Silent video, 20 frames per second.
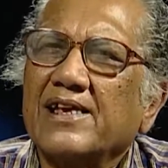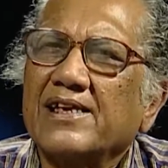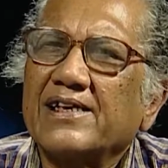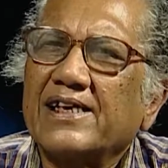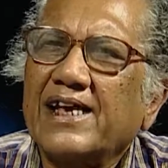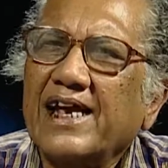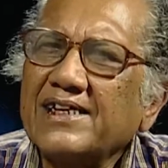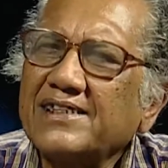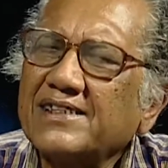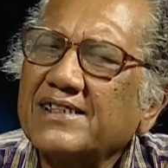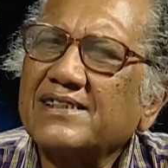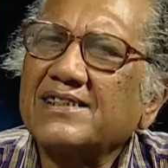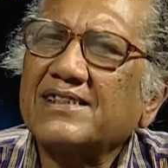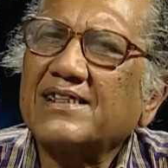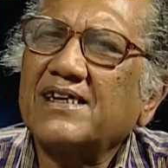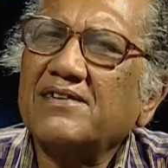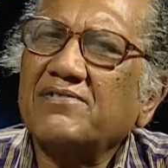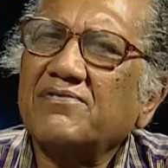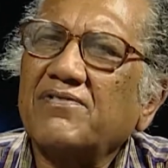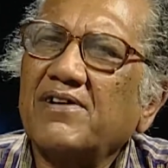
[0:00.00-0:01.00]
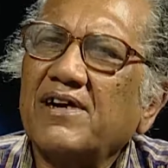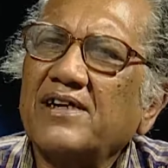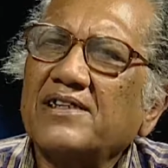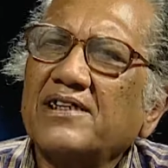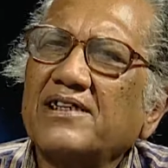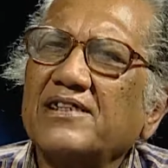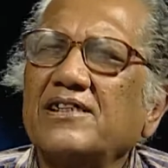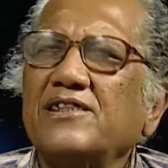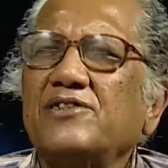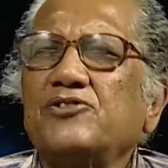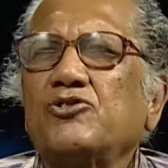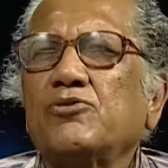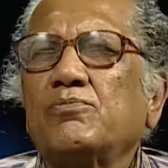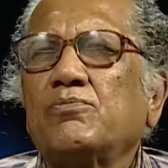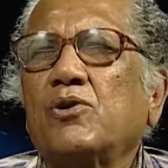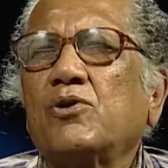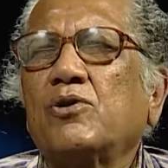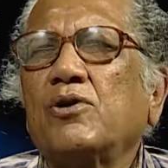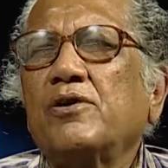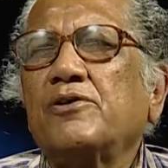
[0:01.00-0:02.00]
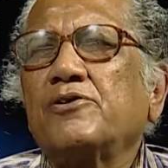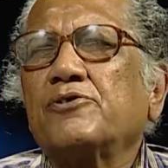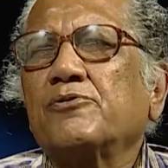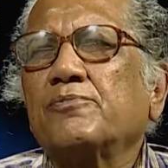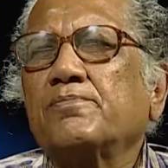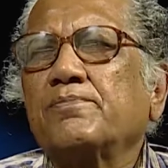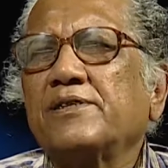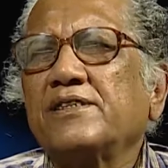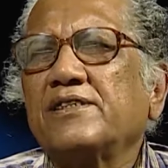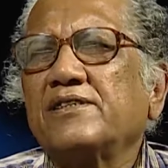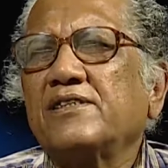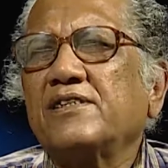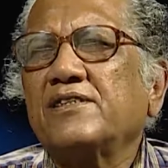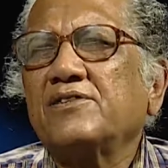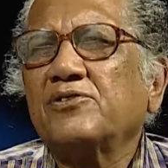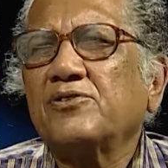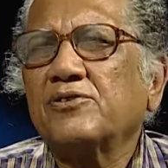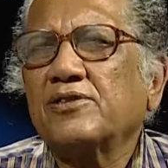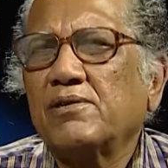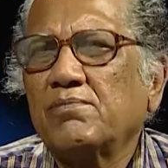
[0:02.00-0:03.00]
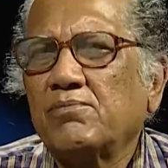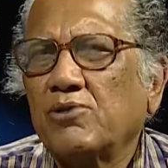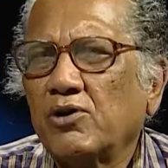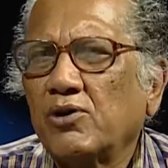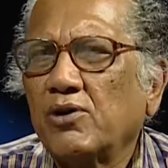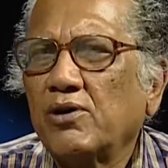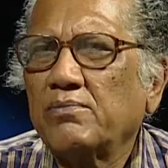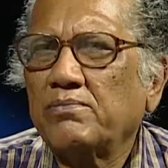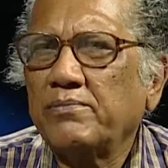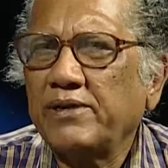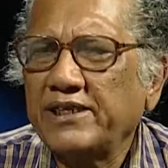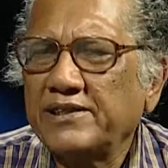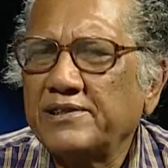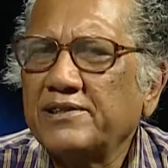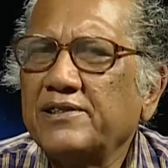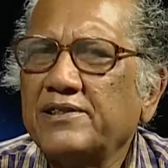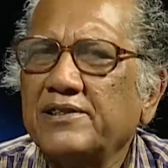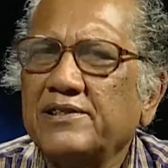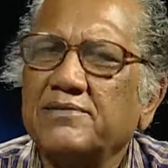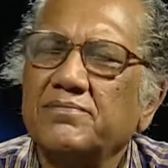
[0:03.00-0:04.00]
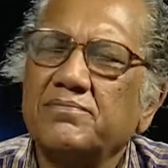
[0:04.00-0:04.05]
get it converted into Mughal rupees into the Mughal mint,